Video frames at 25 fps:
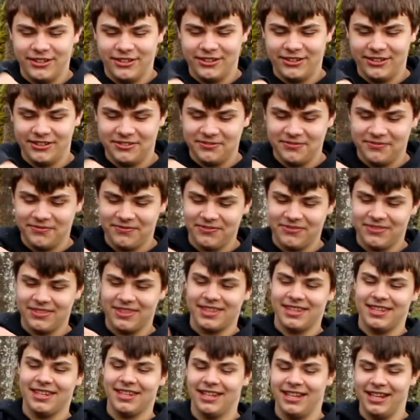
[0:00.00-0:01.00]
don't overload
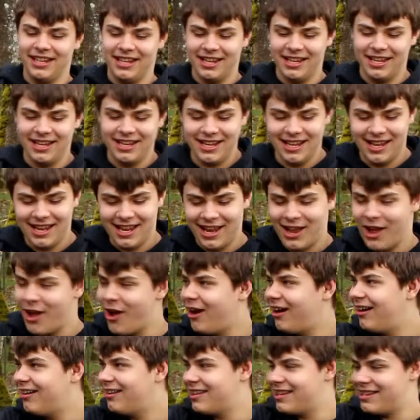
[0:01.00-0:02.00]
it, for God's
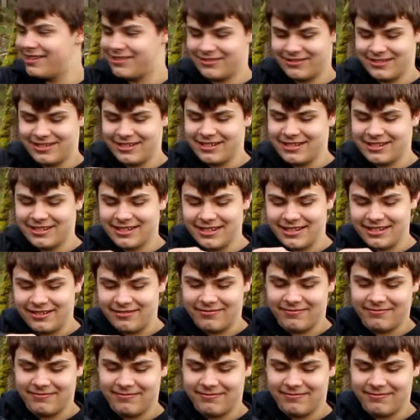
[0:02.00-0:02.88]
sake. That's what she said.